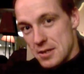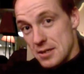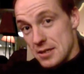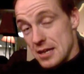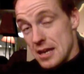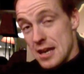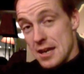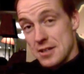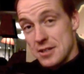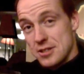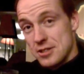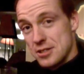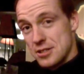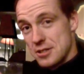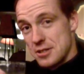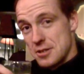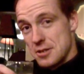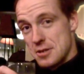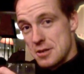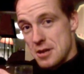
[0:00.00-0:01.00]

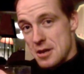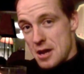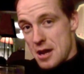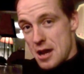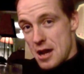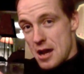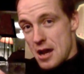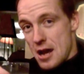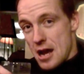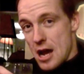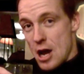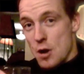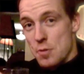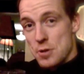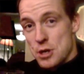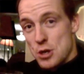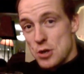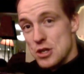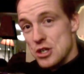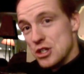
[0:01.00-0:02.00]
Yes, I hope
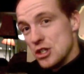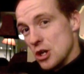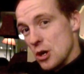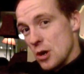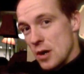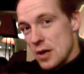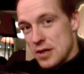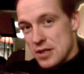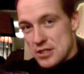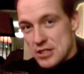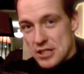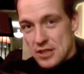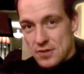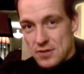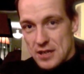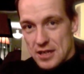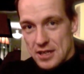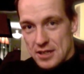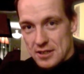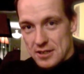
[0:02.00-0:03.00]
you enjoy this
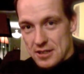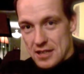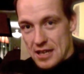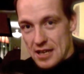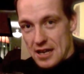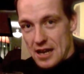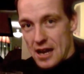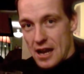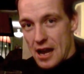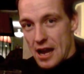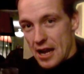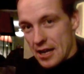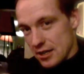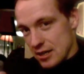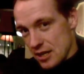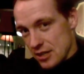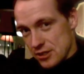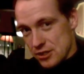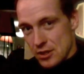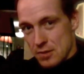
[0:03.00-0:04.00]
evening that I
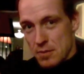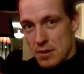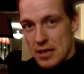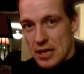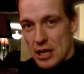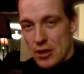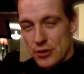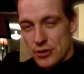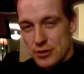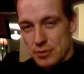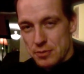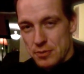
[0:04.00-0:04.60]
got somebody else to